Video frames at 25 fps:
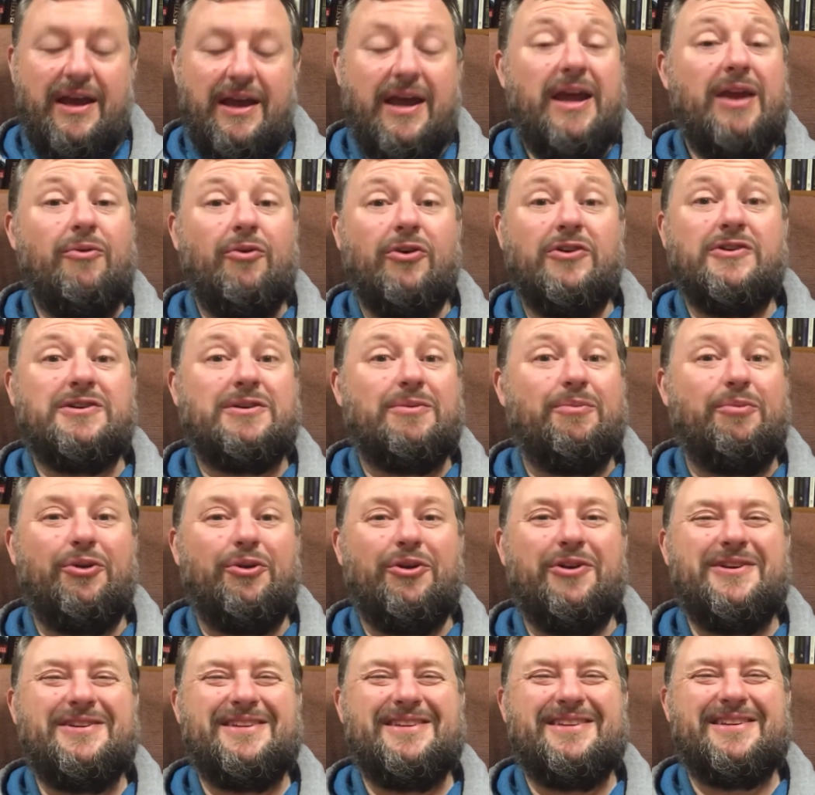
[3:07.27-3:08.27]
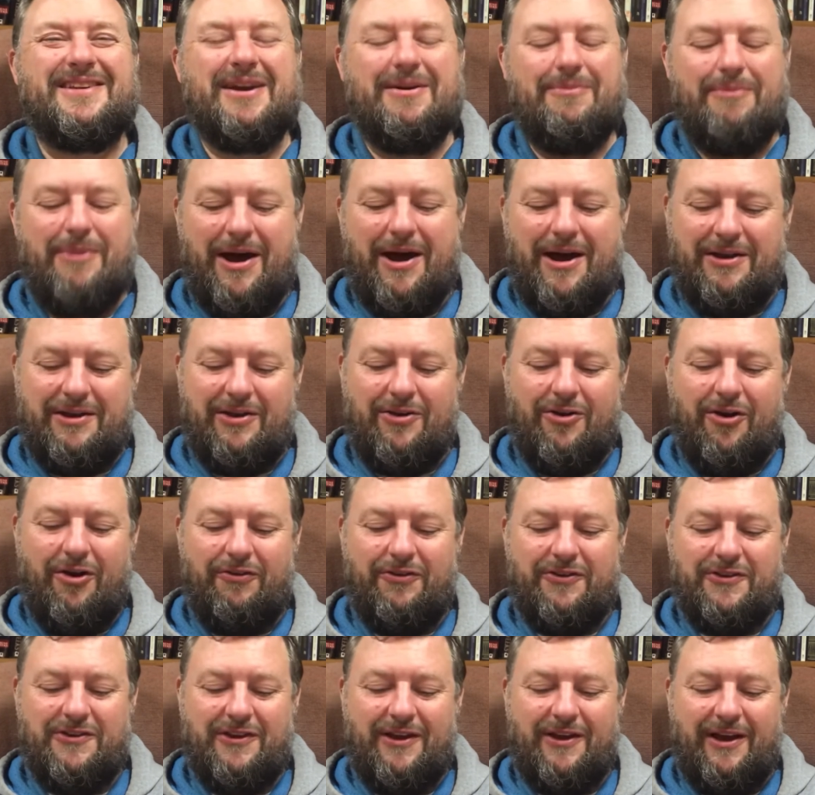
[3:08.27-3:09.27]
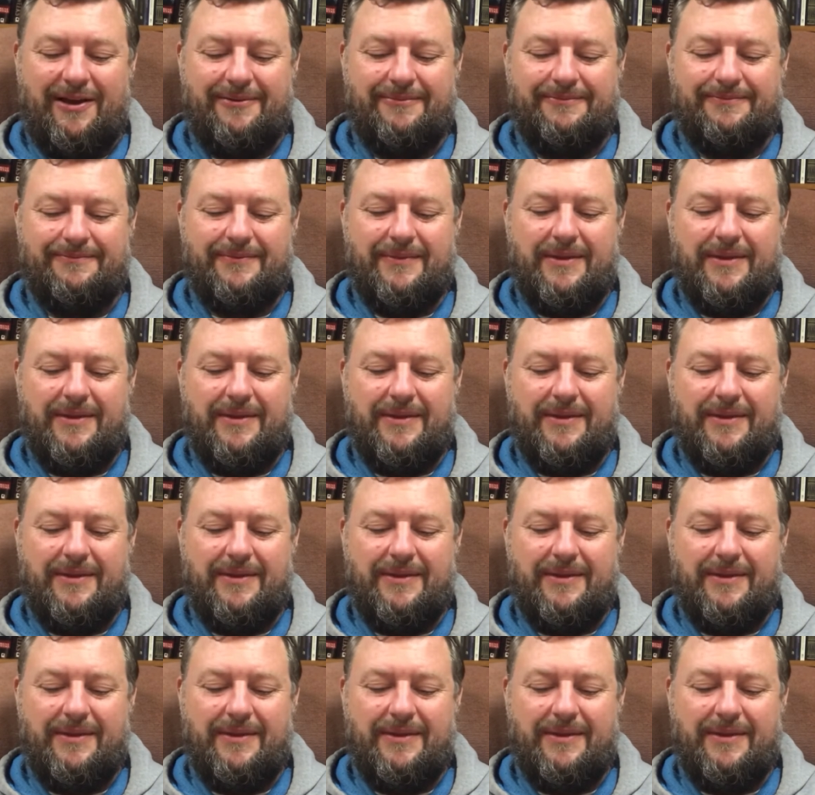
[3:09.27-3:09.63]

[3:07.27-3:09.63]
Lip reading: He wants to please his commanding officer.